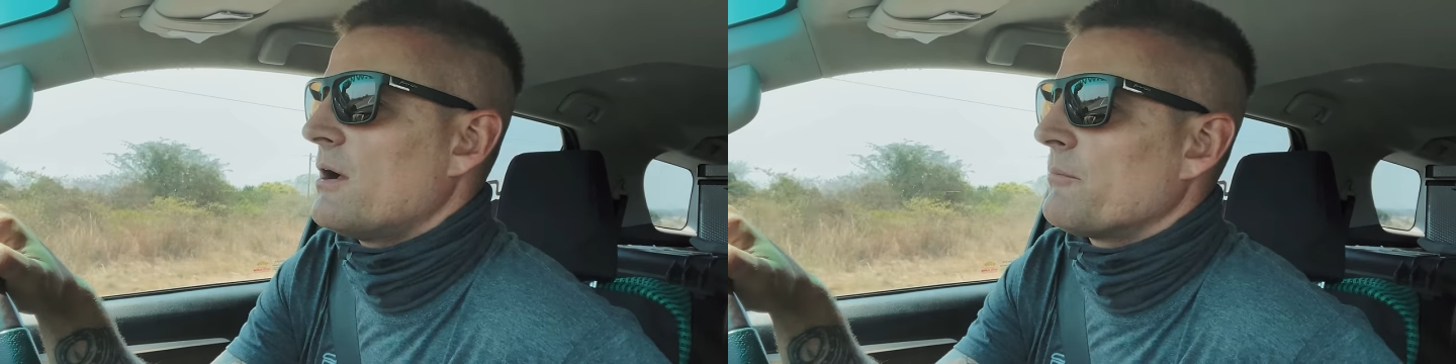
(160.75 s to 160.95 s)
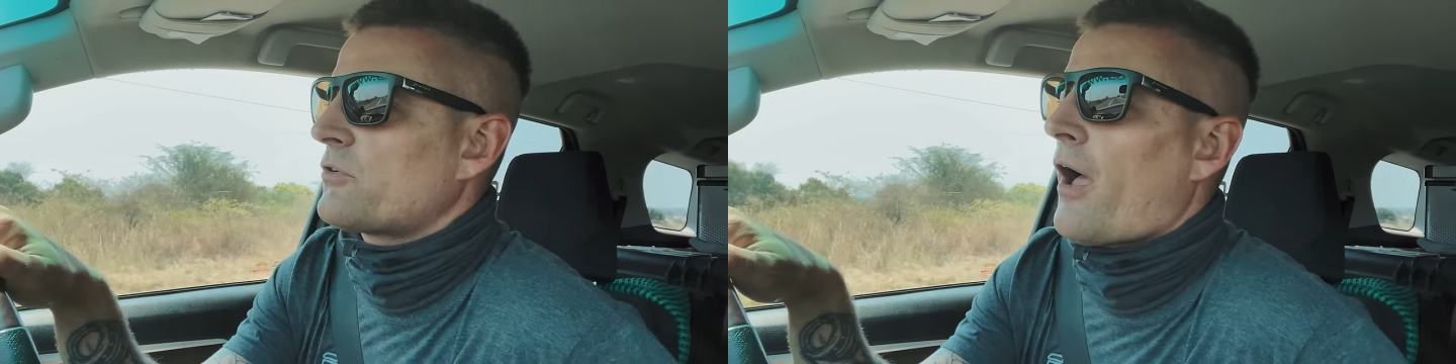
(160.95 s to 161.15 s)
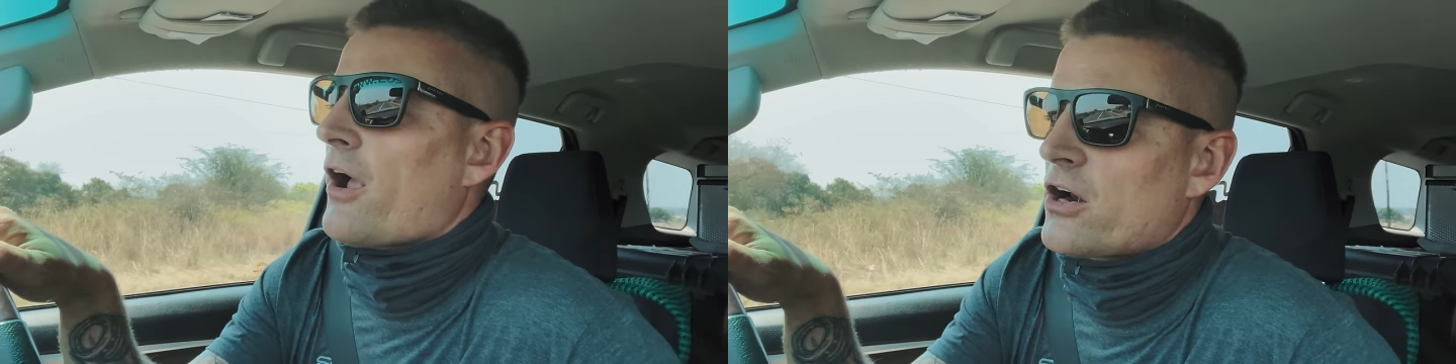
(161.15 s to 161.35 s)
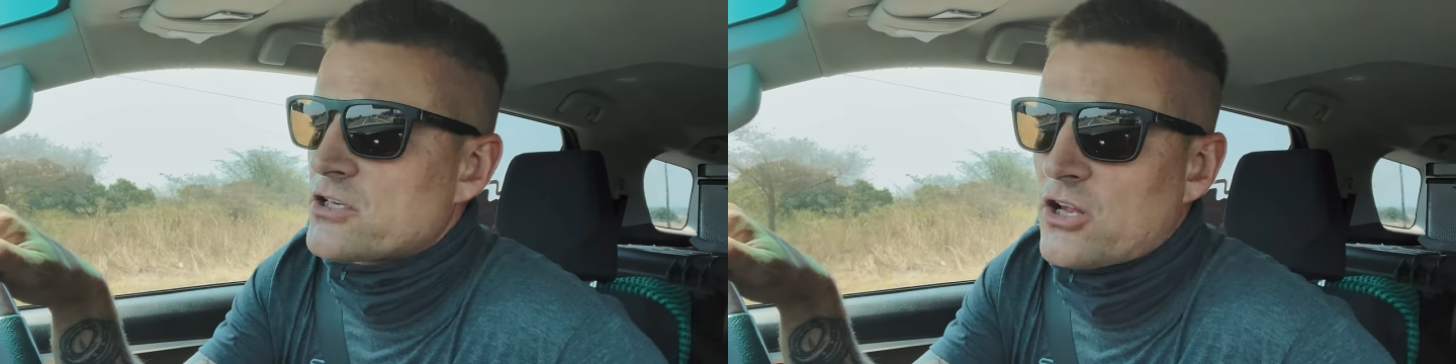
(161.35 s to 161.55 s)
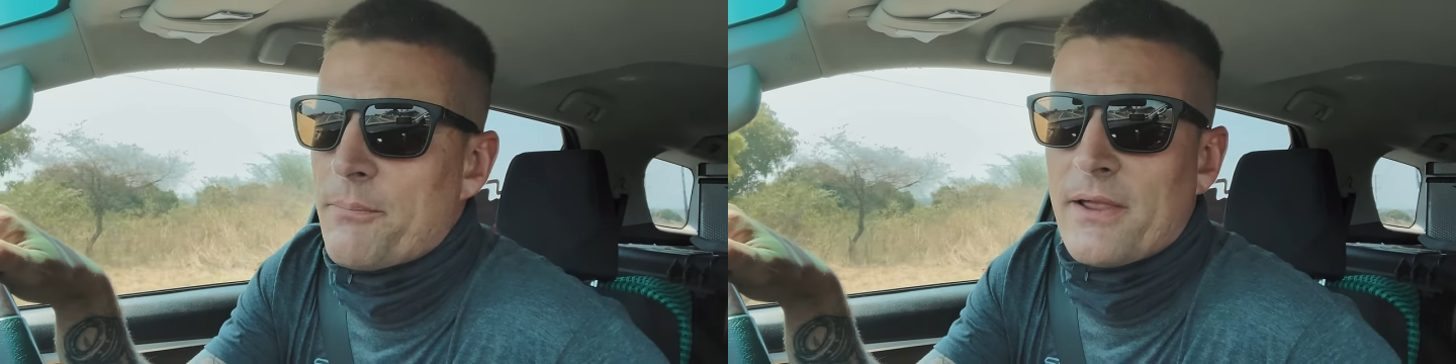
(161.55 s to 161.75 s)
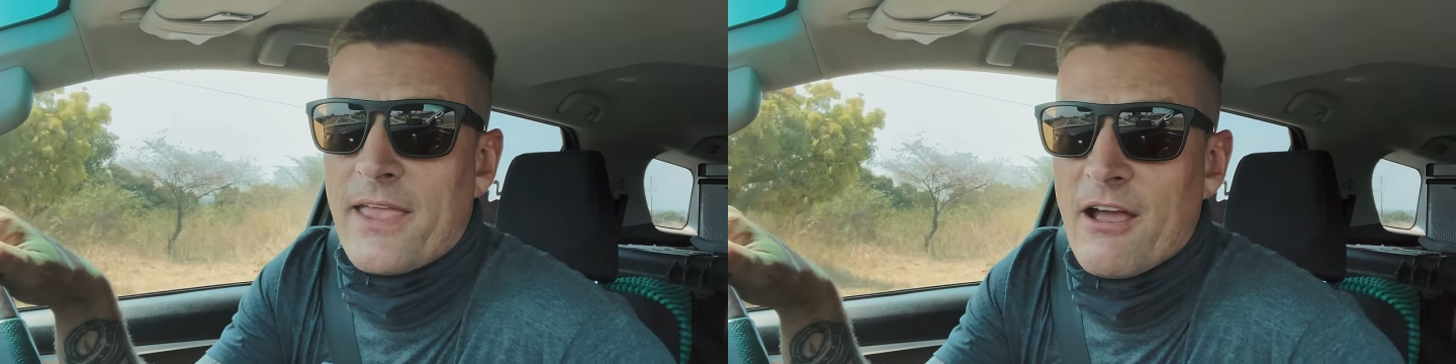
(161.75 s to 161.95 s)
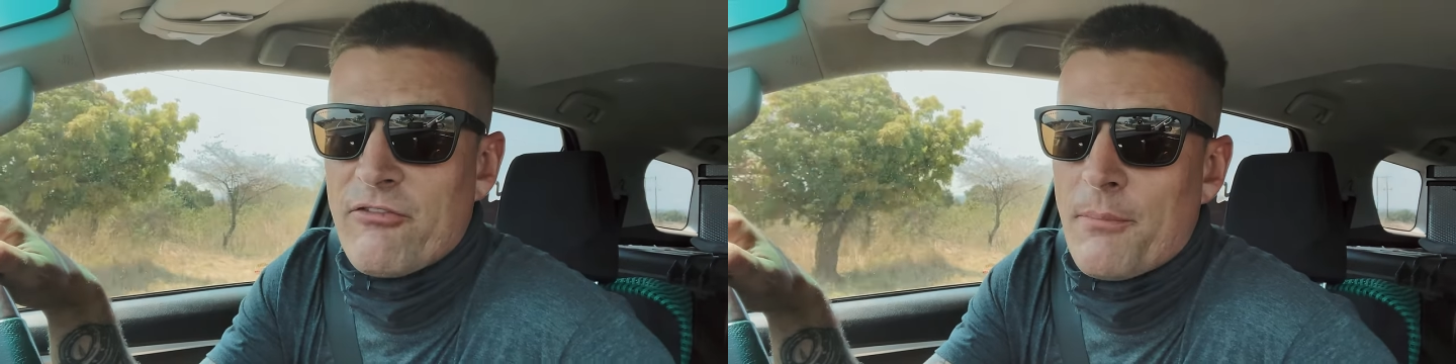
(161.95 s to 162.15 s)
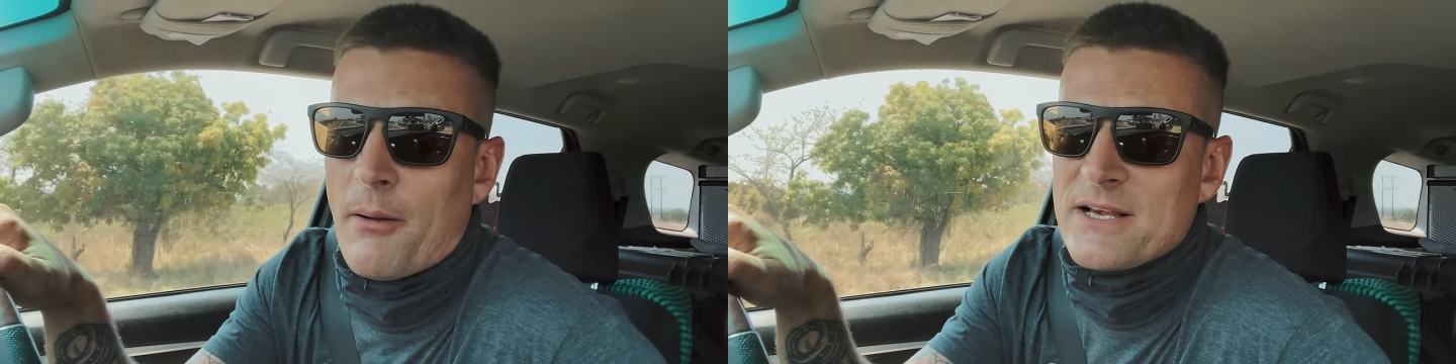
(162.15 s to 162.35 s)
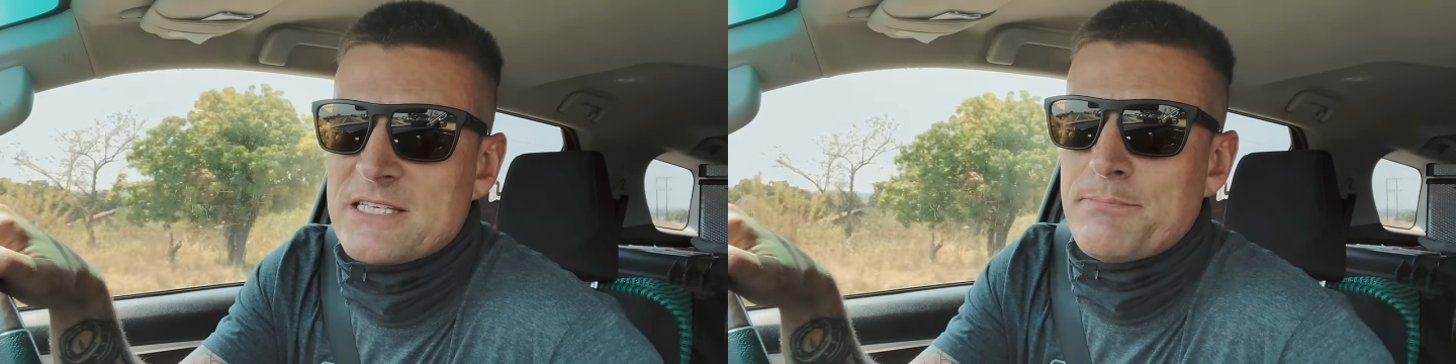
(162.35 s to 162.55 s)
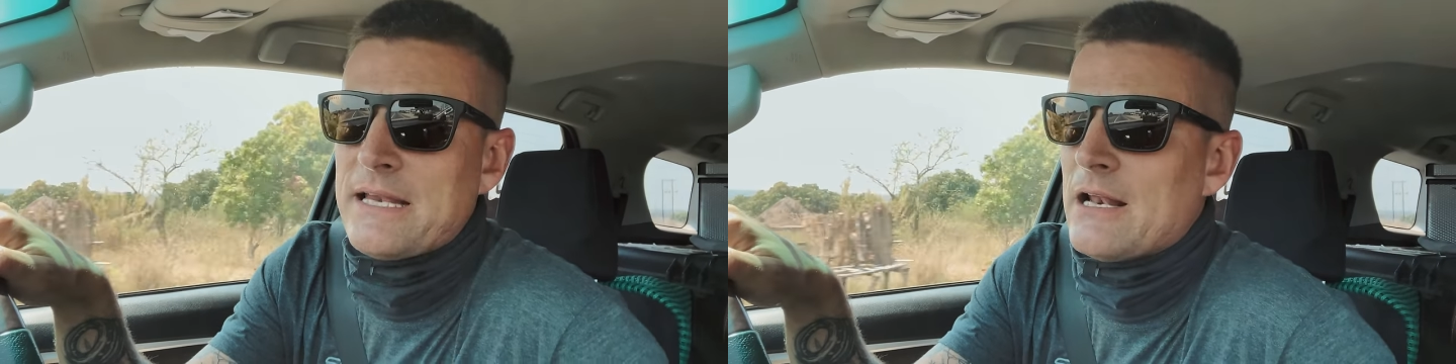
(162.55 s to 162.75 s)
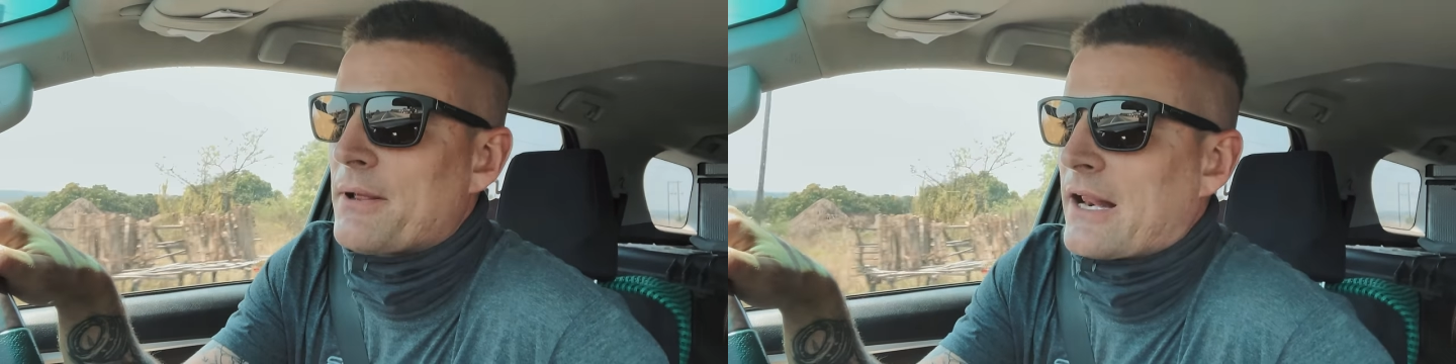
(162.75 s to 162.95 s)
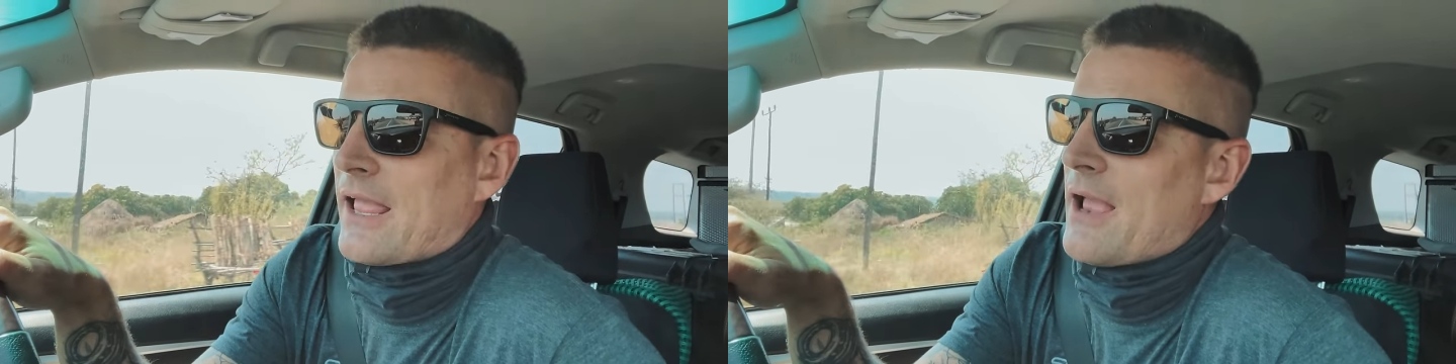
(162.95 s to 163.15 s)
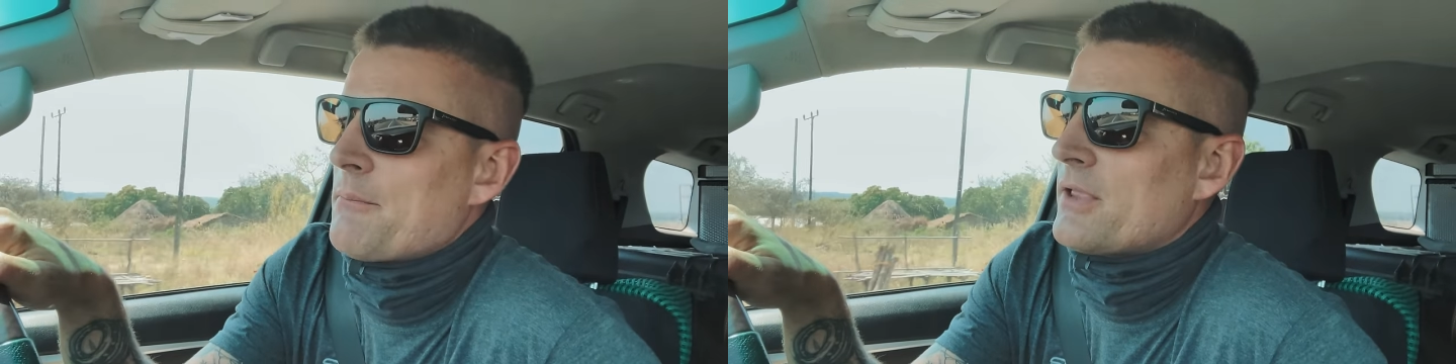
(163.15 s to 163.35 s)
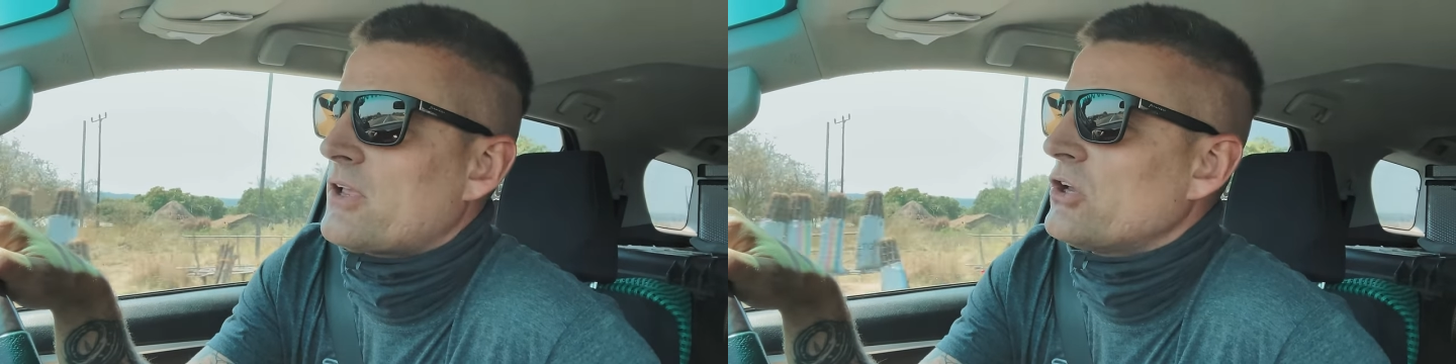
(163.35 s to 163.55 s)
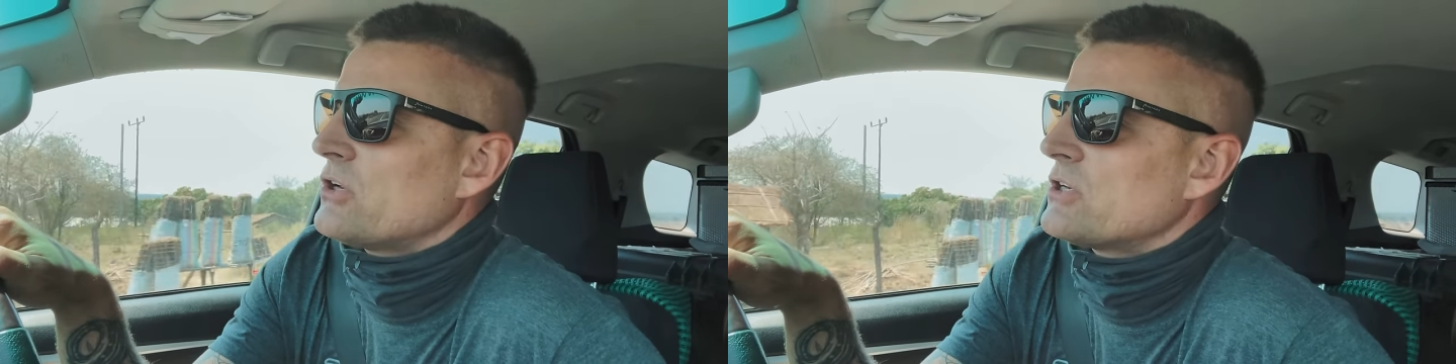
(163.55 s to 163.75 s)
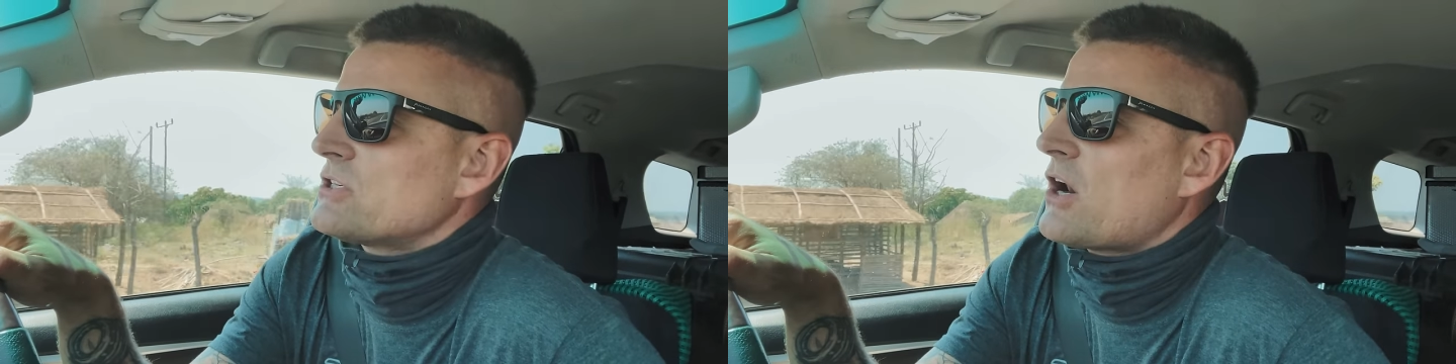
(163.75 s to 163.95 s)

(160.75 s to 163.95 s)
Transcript: Um, so I got to start being careful about my speed limit again because